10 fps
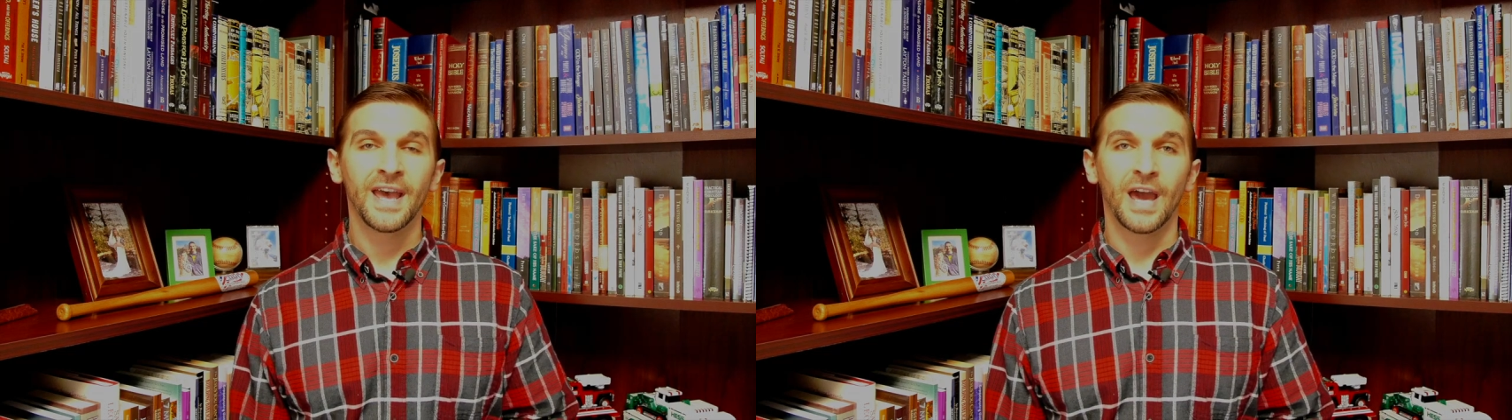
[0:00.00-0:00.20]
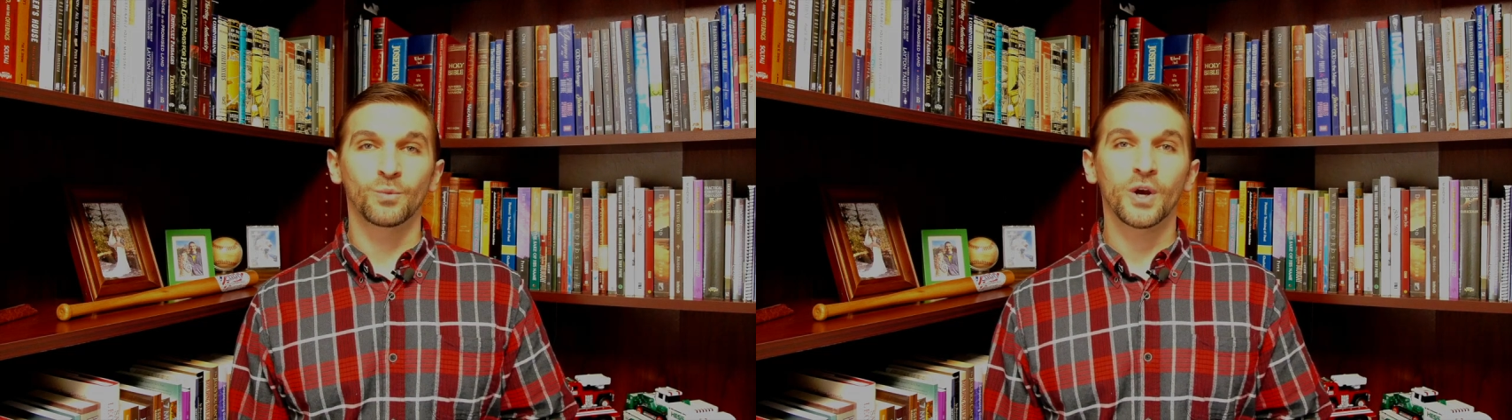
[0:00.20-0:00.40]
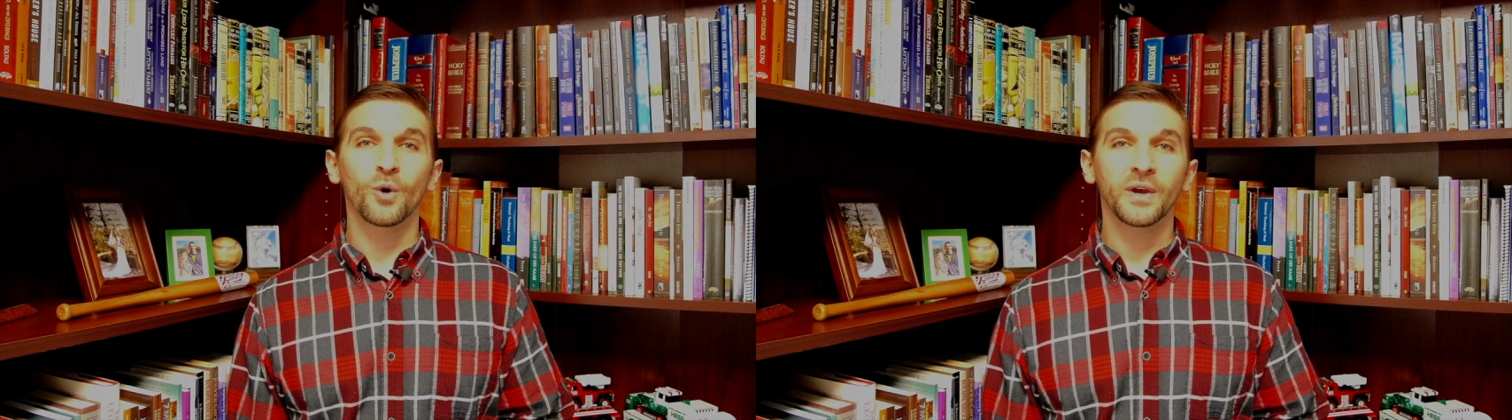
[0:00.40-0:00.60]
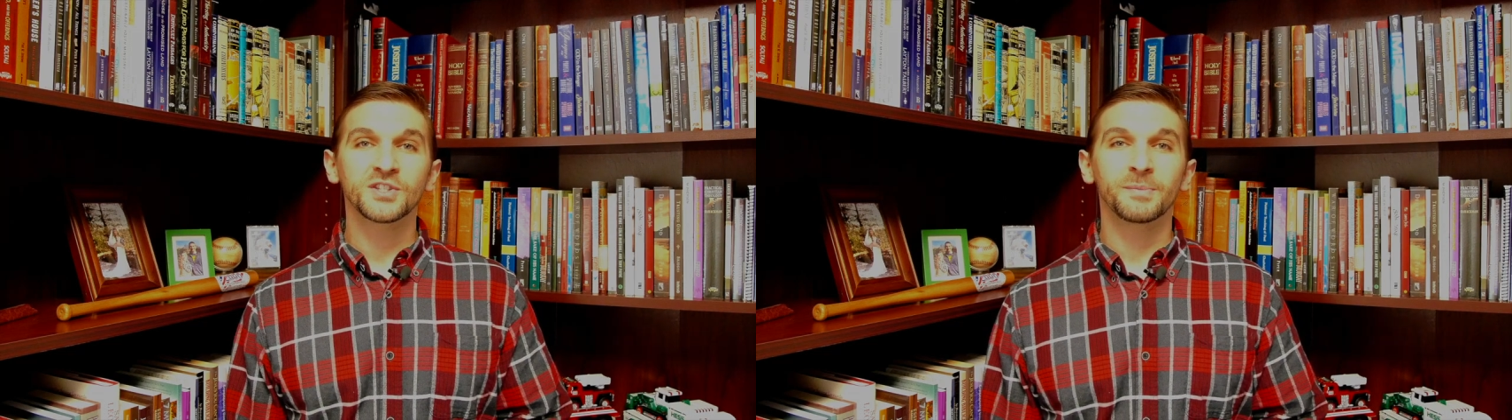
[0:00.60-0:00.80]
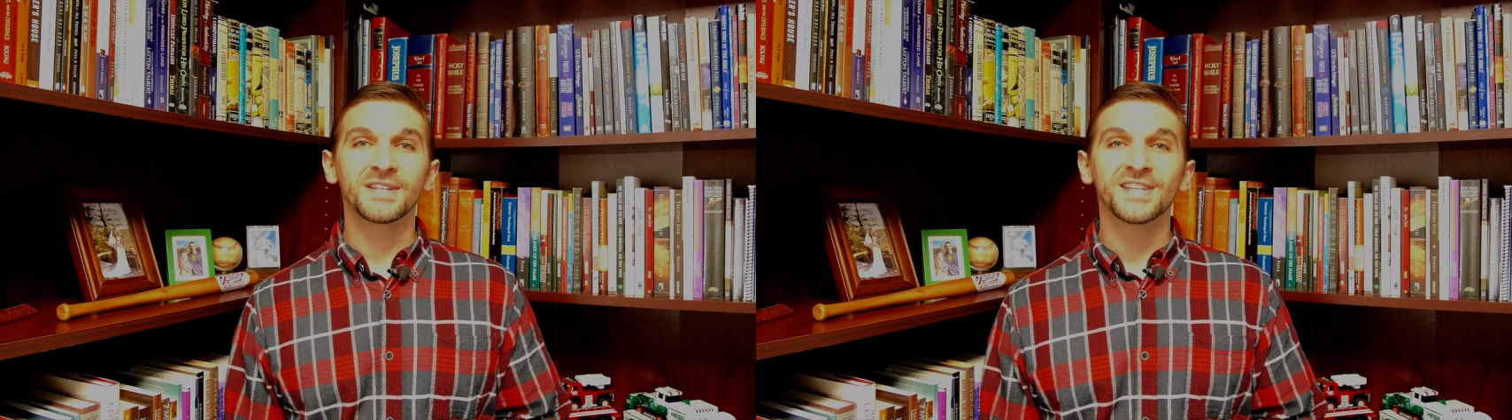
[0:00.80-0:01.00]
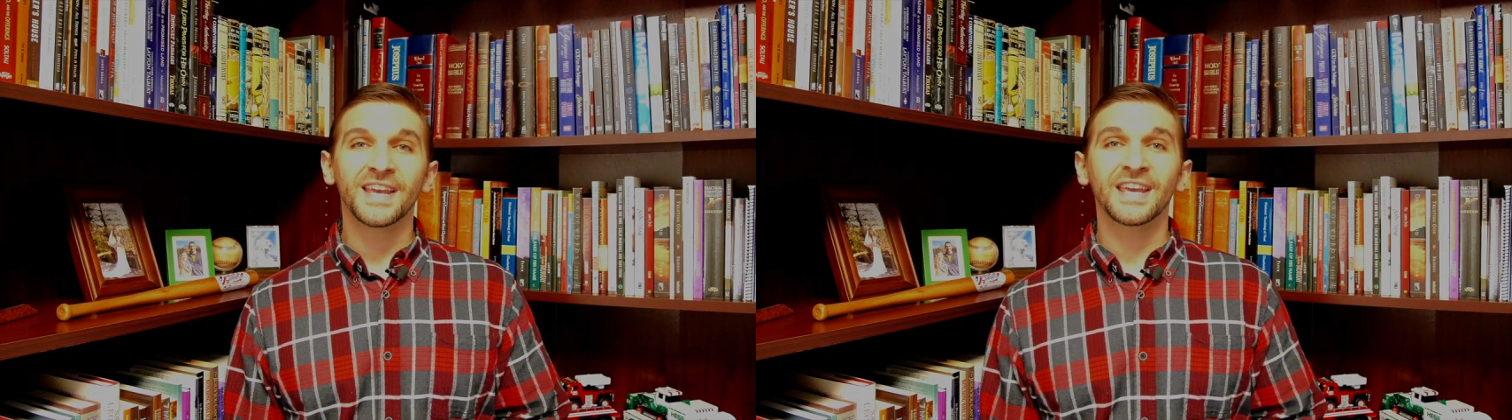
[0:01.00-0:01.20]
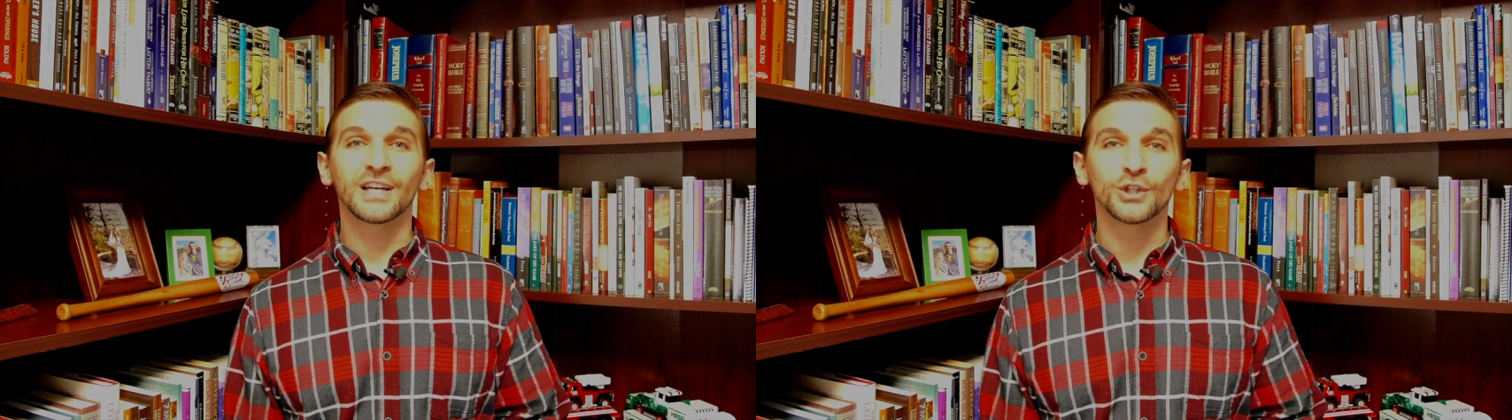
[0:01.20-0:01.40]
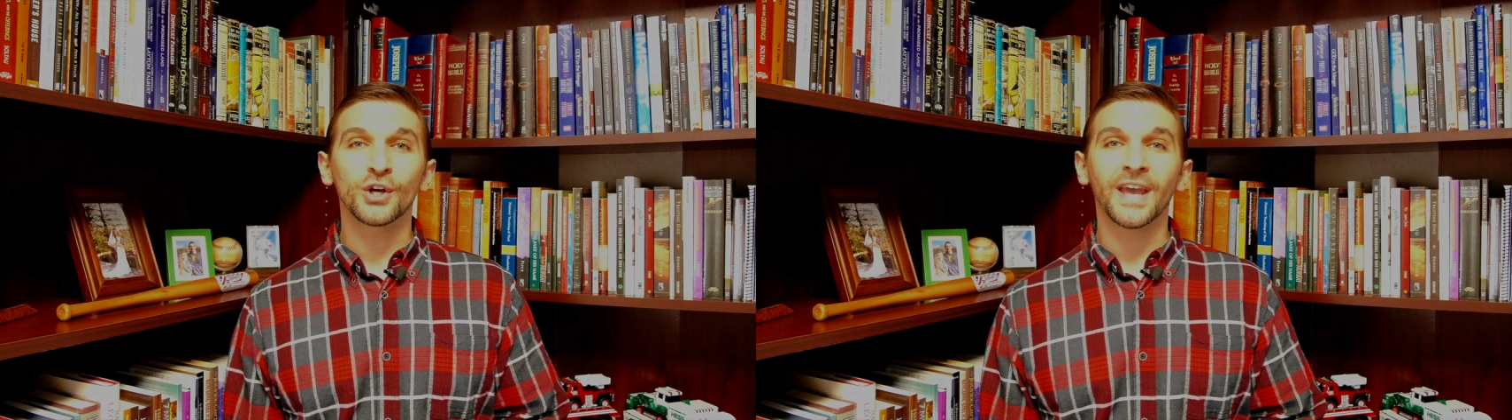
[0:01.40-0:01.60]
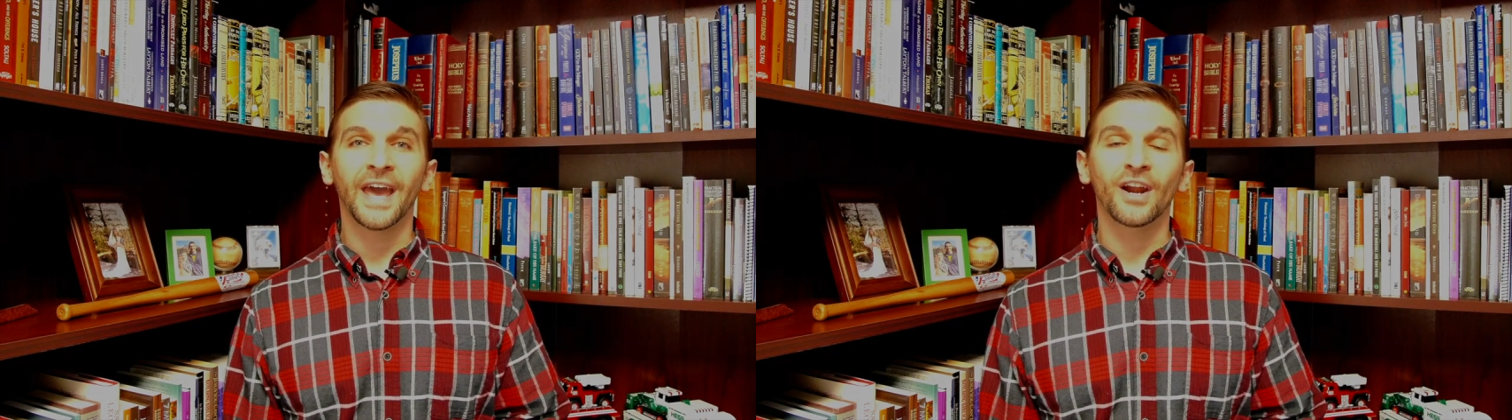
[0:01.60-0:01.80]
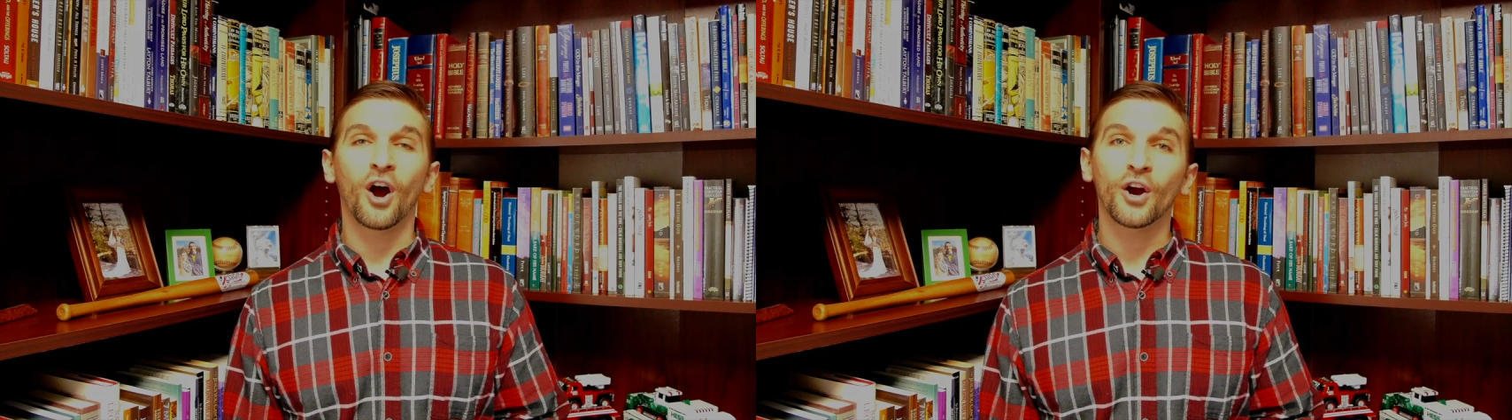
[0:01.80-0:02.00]
and we're going to be taking a look
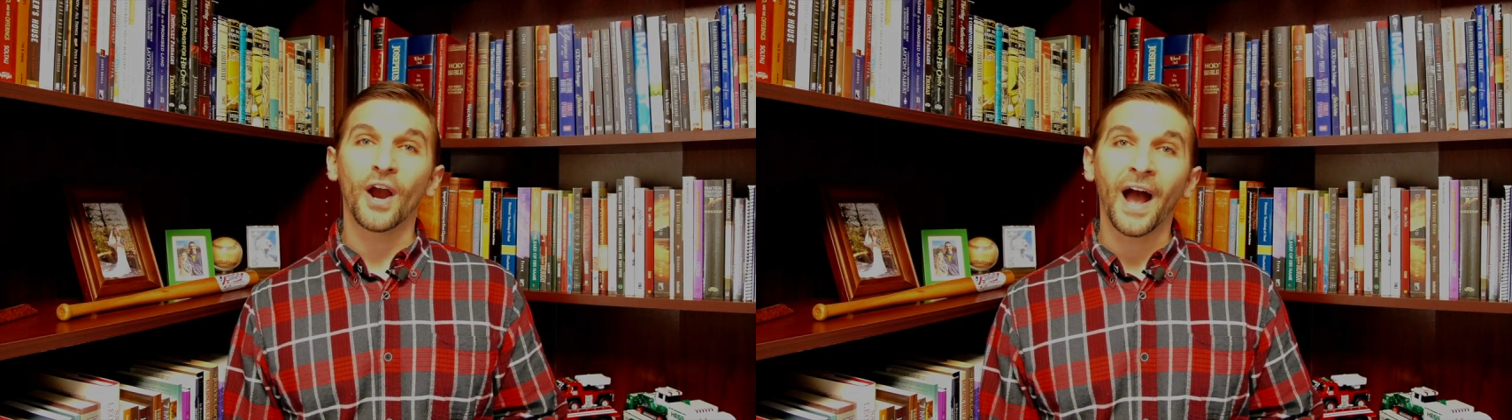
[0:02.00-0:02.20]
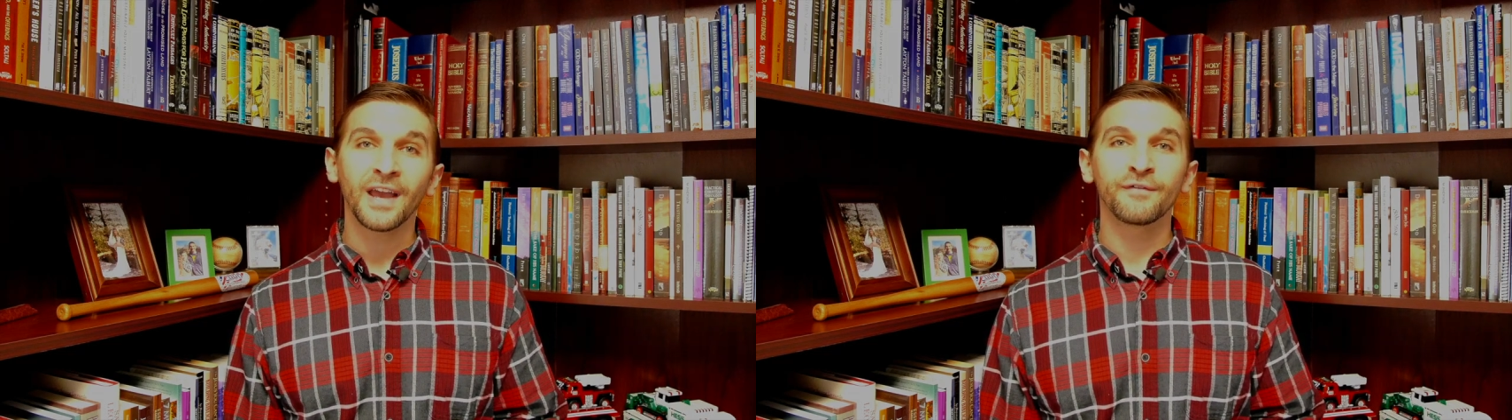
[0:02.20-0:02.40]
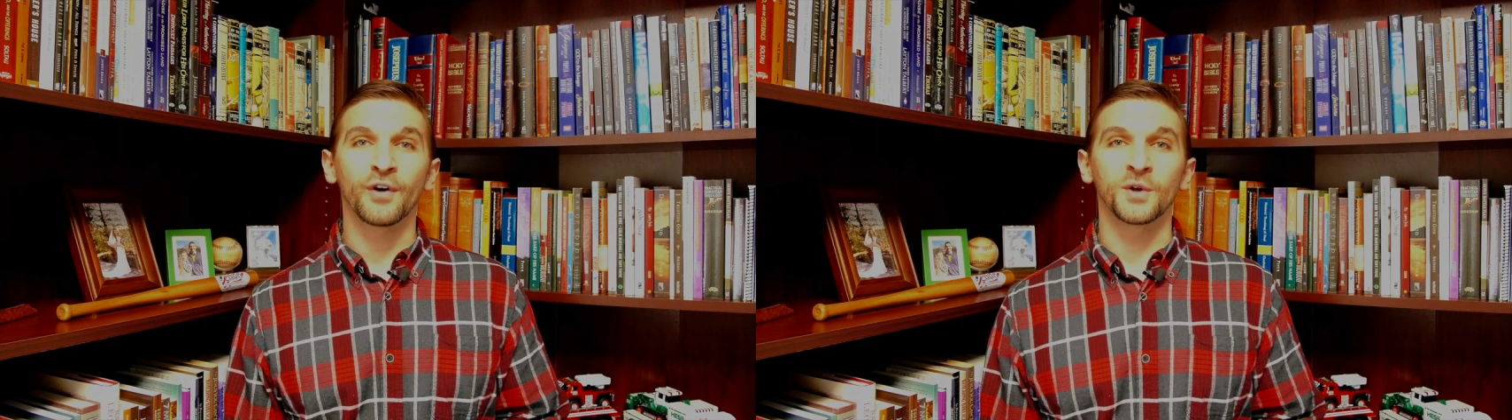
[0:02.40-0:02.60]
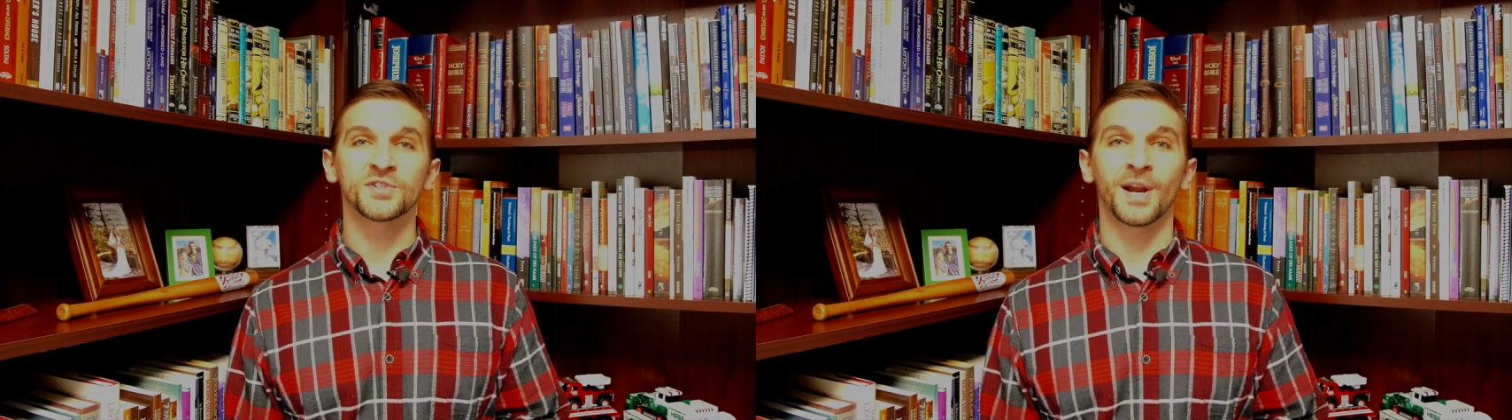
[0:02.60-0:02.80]
at our iPhones,